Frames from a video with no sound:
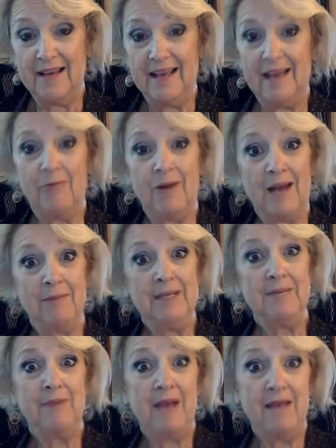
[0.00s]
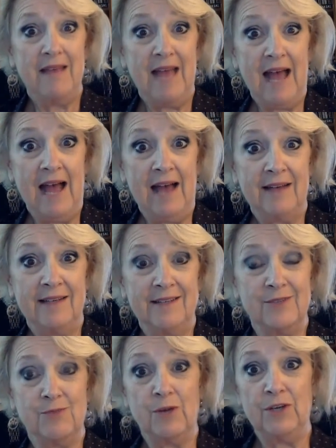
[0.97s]
And what I mean by that
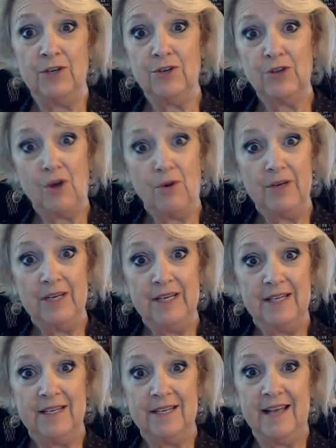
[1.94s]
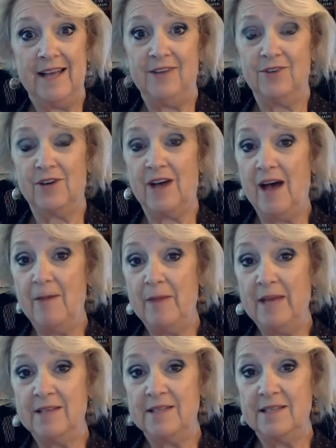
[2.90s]
is when you're going in and you're
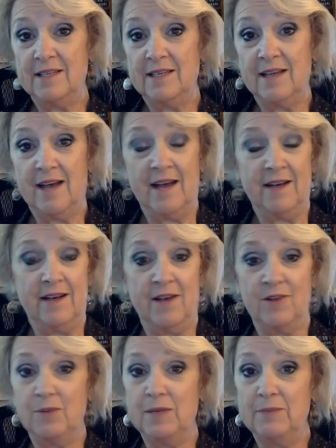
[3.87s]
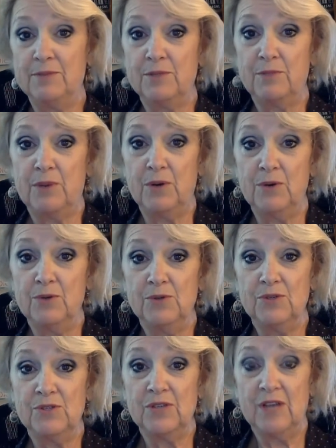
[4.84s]
commenting on other people's
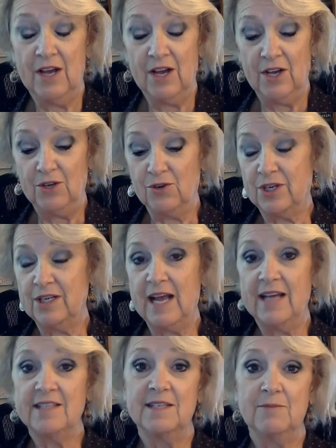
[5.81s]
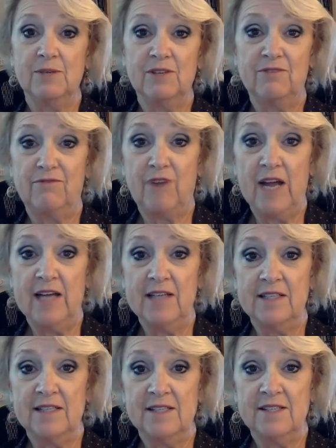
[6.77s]
posts, you're connecting with
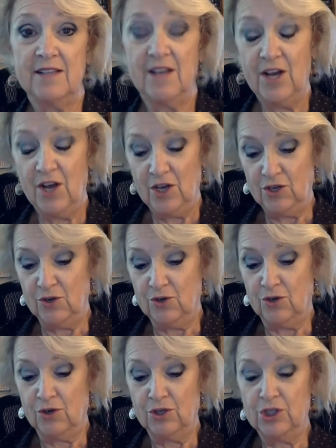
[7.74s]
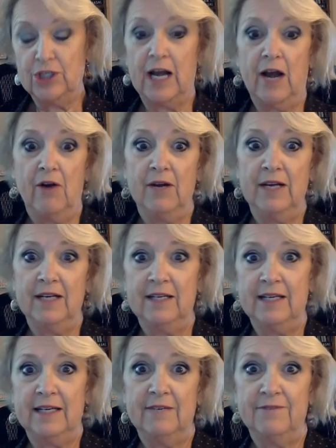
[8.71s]
friends, you're sharing
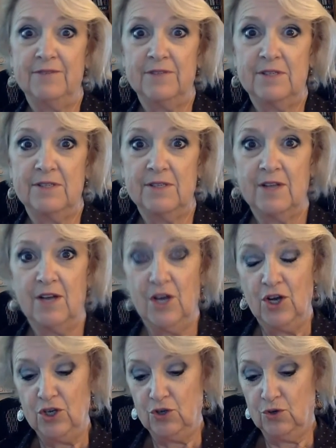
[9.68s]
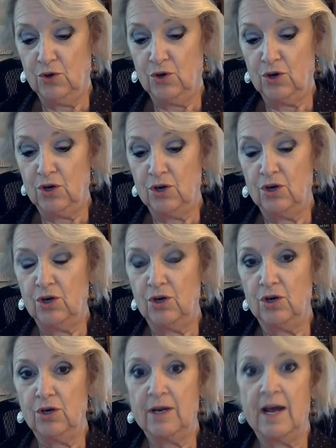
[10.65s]
gifts,
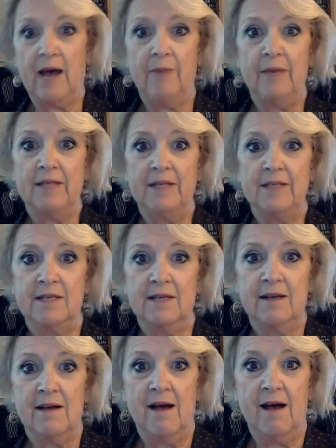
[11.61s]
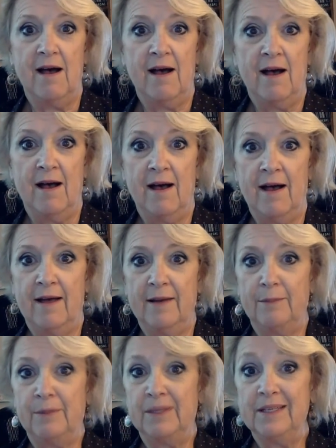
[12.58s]
you're commenting
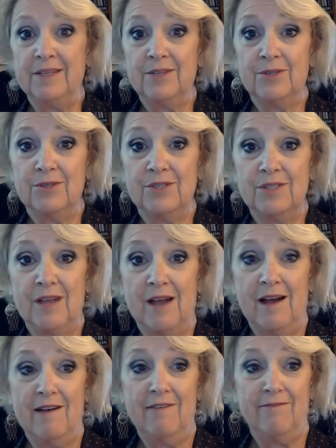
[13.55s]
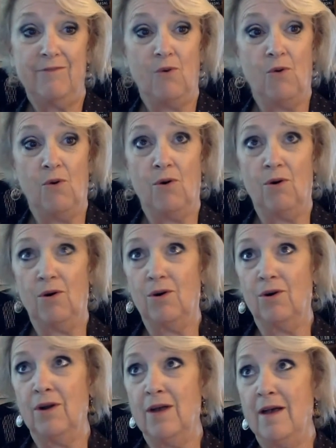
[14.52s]
on political stuff or